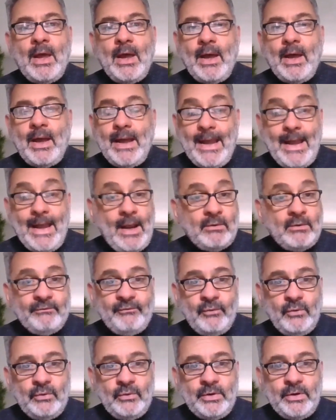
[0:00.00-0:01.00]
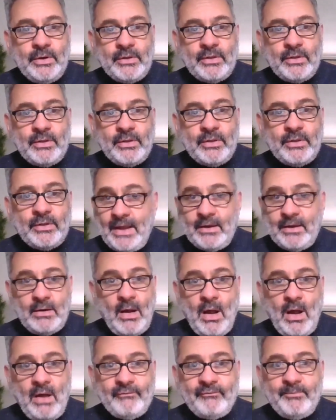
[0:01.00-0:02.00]
Agri-food is taken
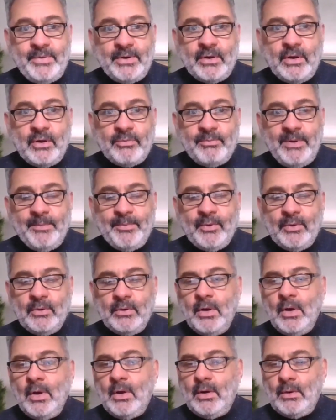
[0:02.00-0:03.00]
off because people,